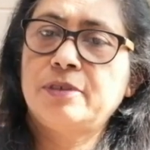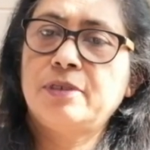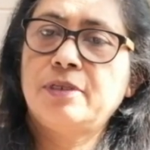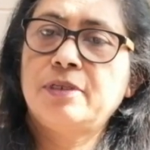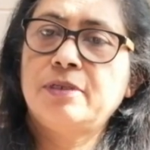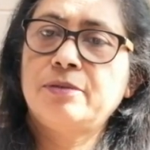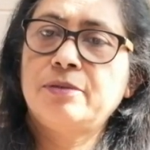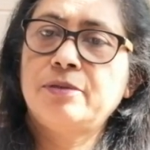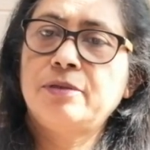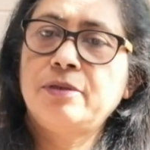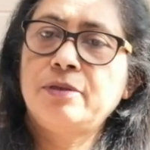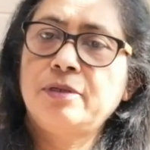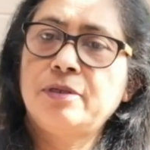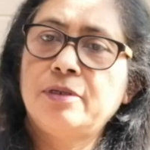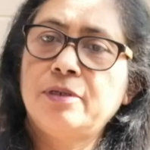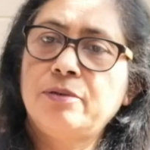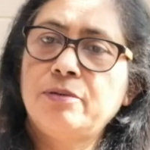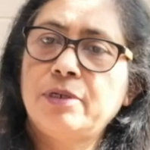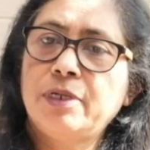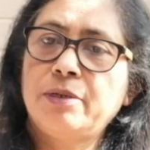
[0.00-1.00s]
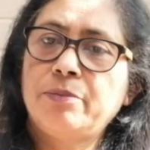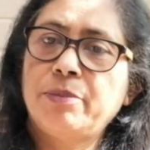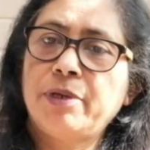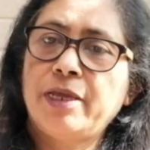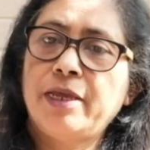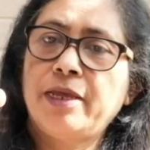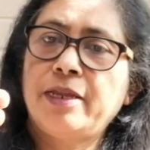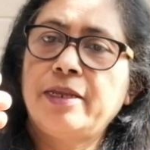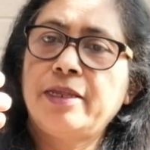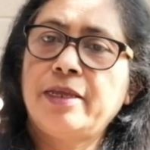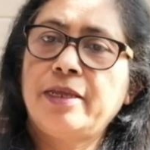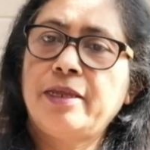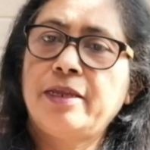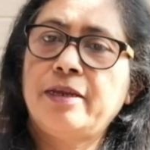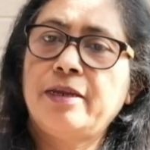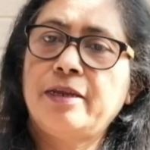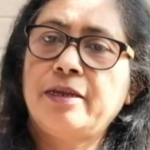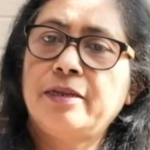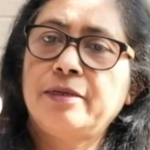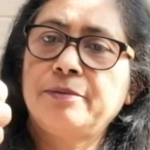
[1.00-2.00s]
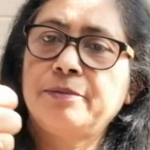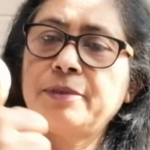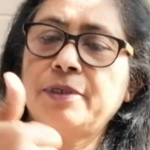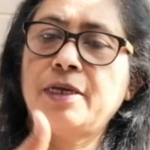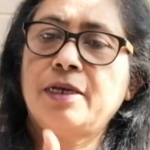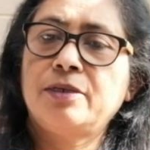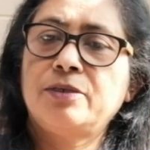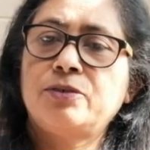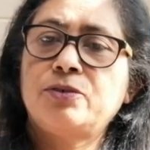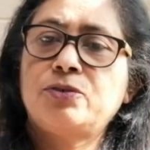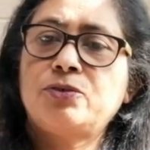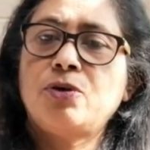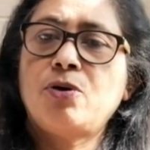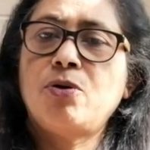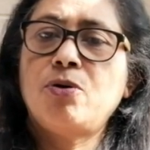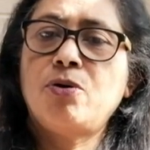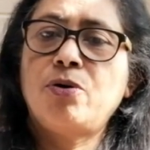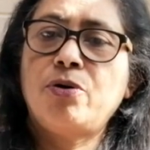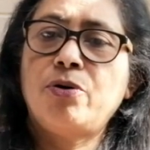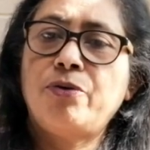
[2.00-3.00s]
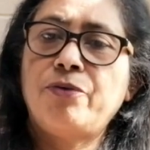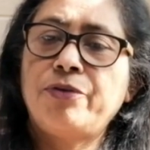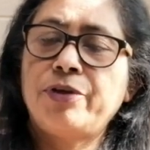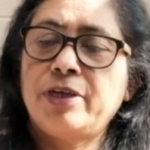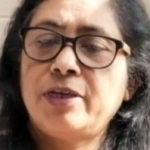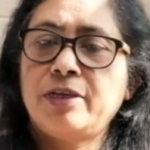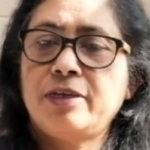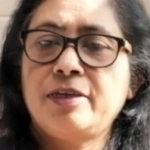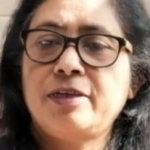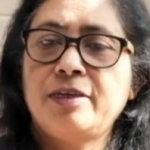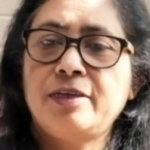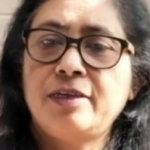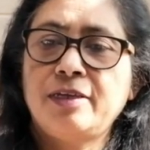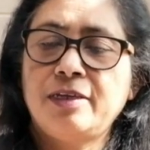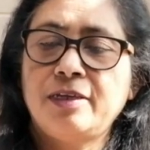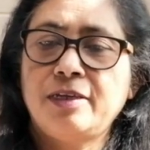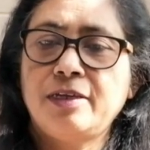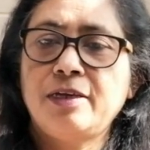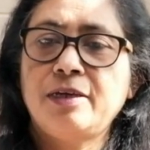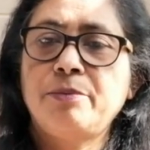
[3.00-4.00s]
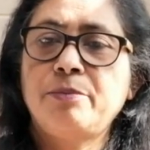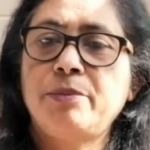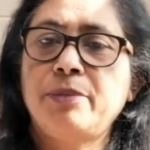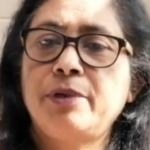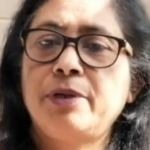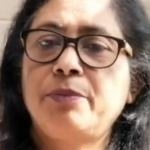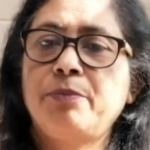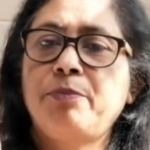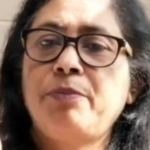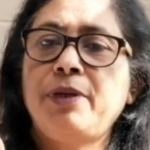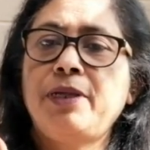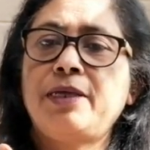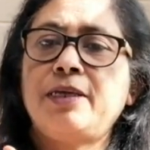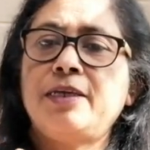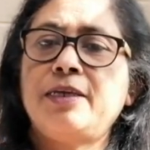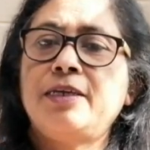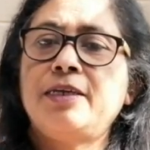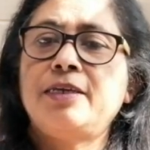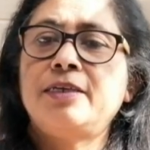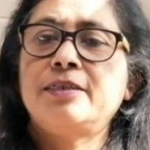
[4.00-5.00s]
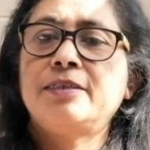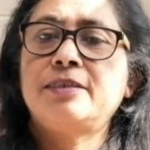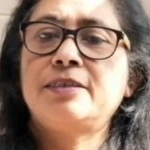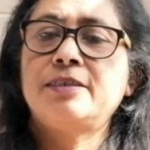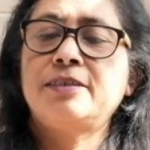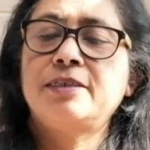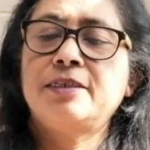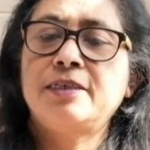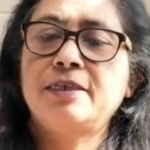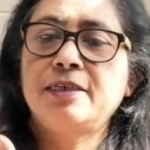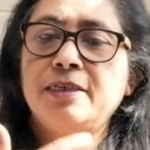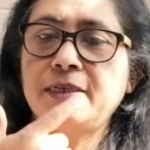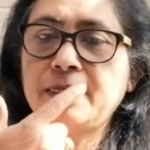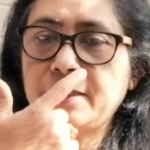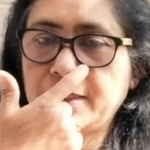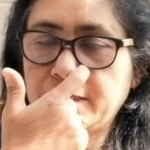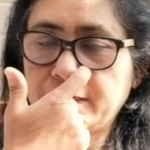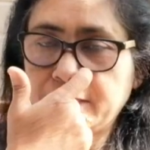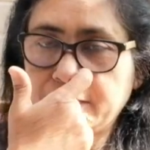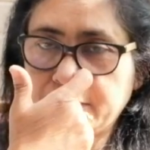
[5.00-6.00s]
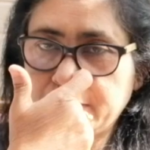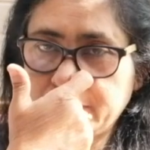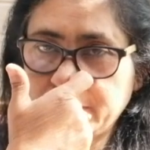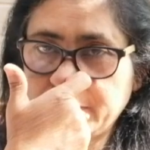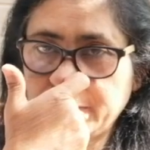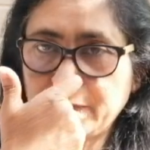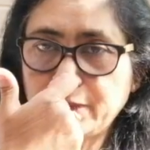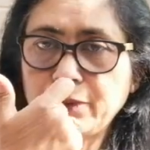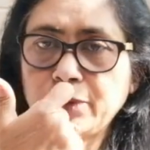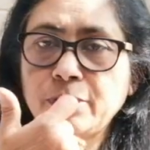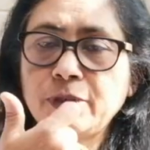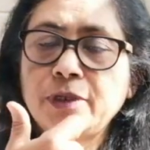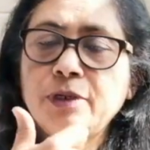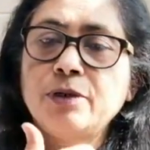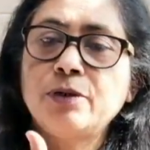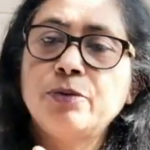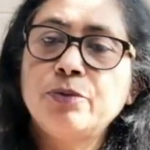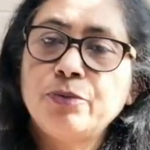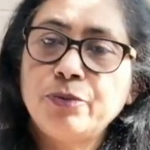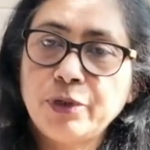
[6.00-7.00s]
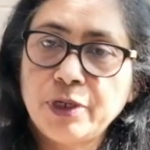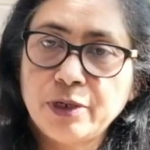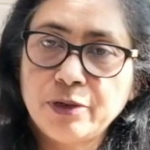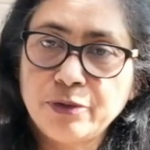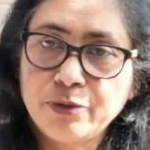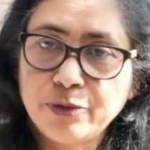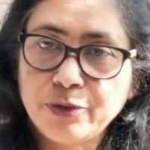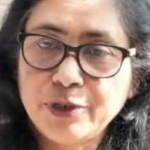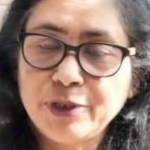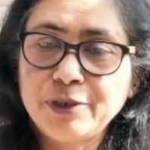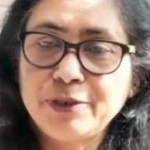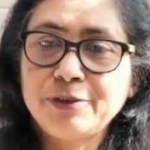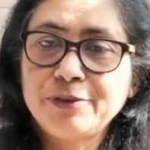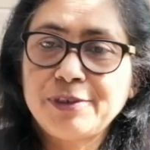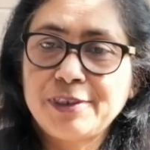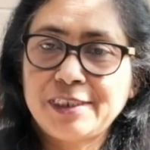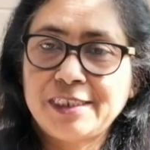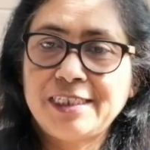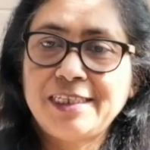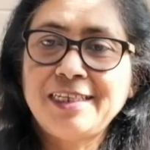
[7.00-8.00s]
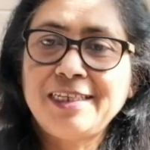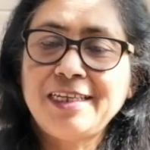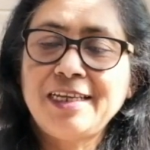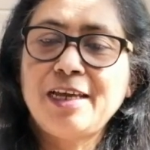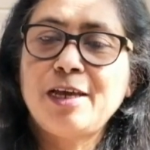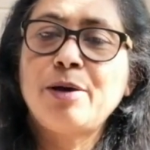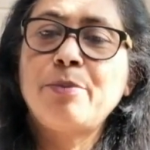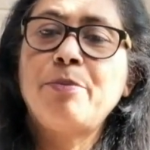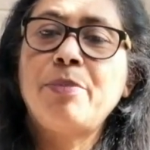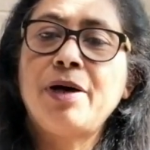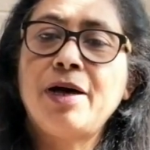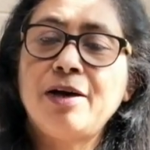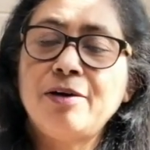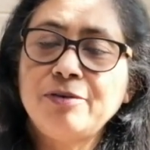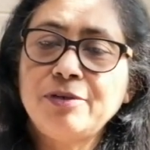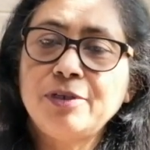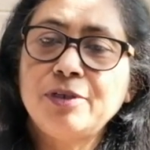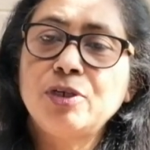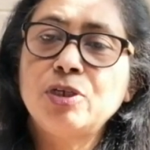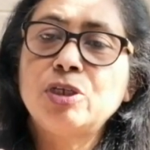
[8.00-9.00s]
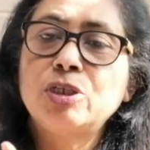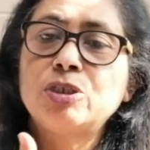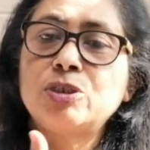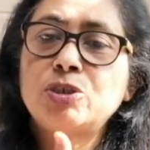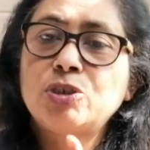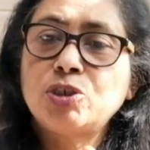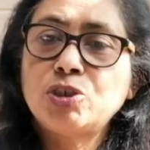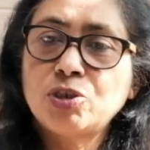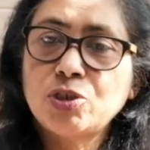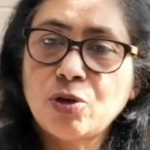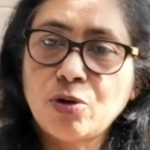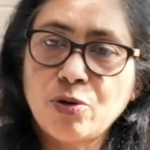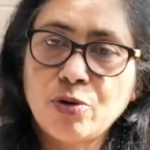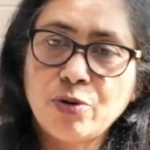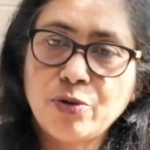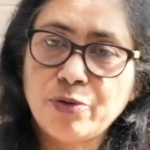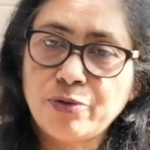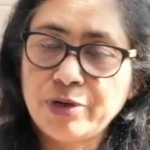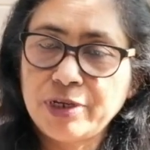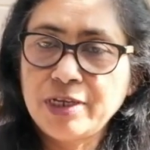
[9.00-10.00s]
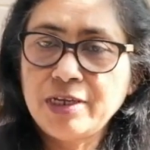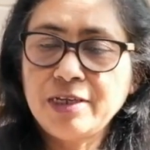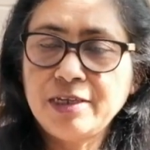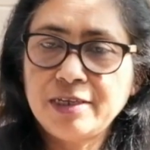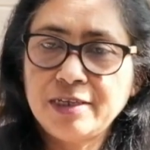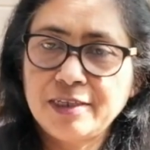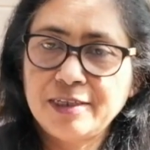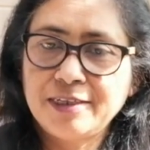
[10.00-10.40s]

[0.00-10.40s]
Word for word: Look, look at my hand here. Yeah, sorry. Please. So we are going to sing about sorry.